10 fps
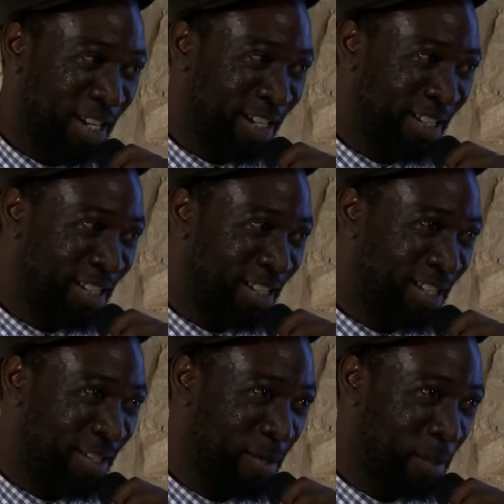it's
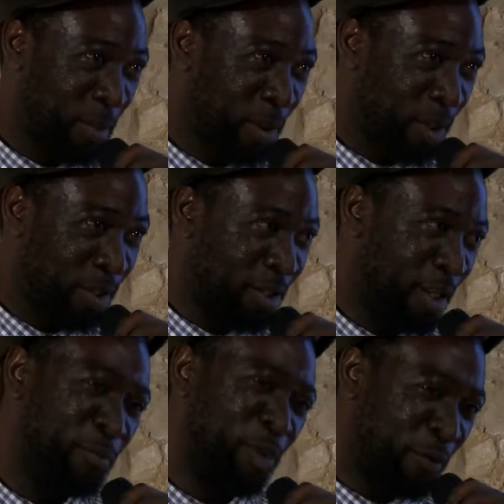
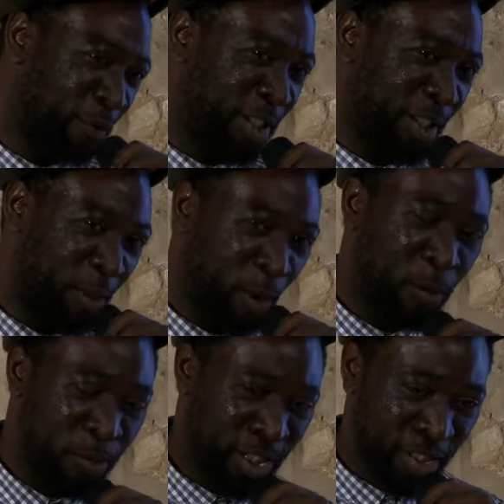not physical
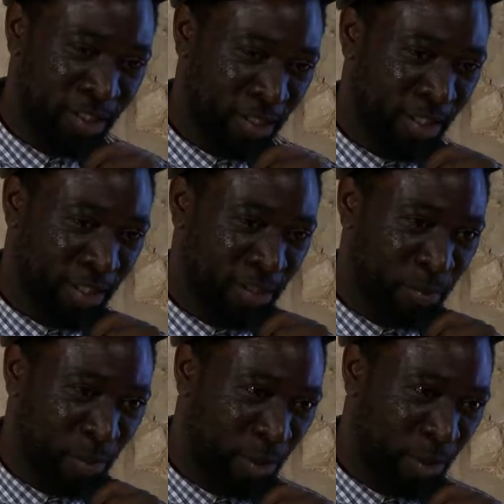objects, it's,